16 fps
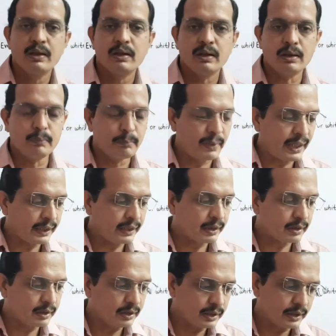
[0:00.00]
A bag
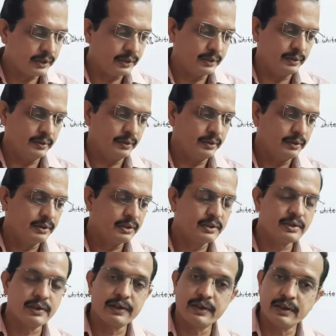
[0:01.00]
contains
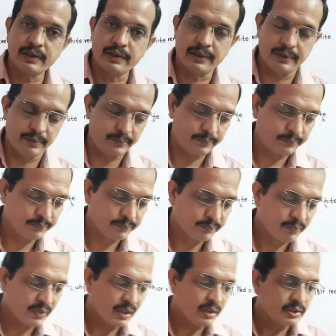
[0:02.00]
3 red,
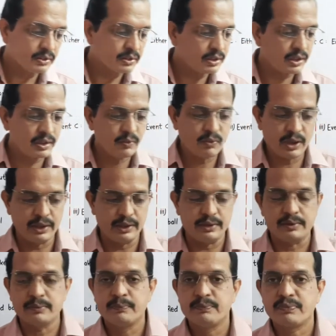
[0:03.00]
3
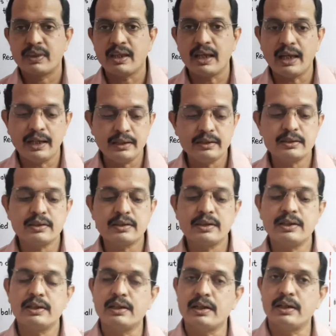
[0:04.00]
white and
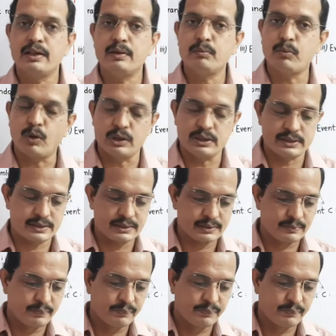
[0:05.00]
3 green balls.